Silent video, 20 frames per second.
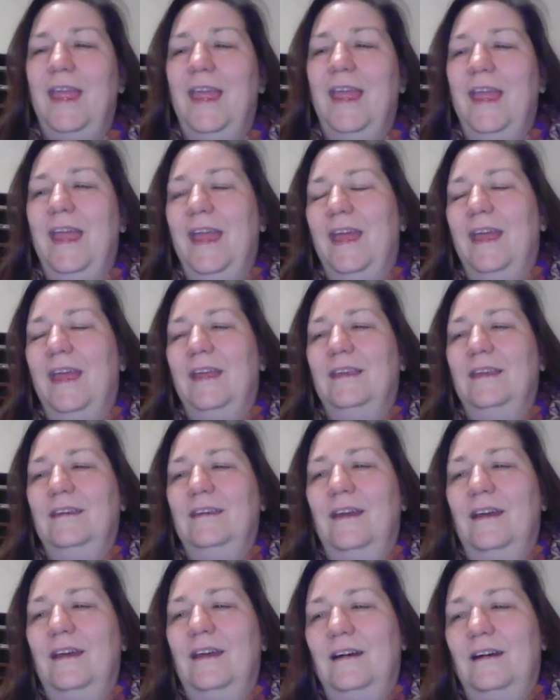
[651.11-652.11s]
And
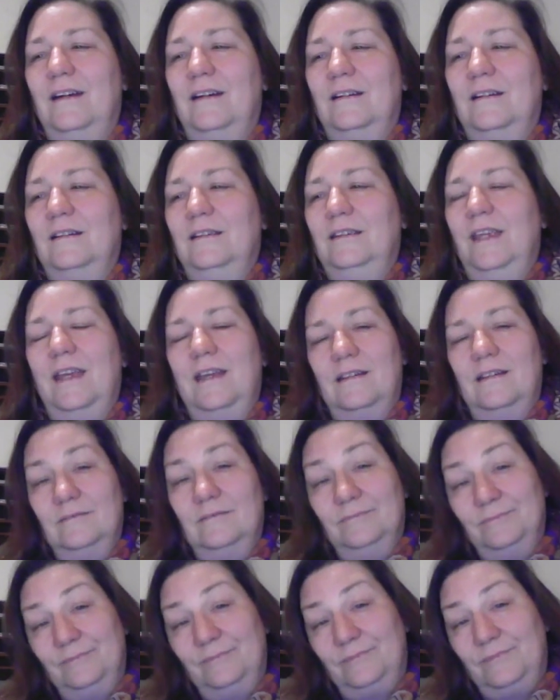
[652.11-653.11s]
yeah,
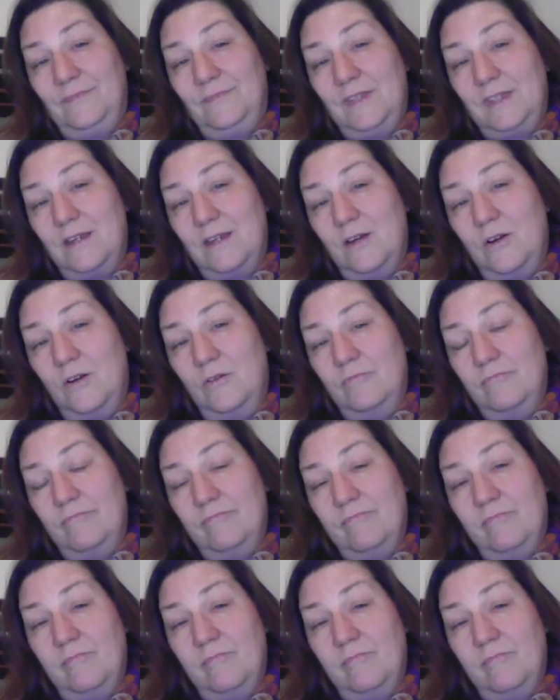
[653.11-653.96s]
so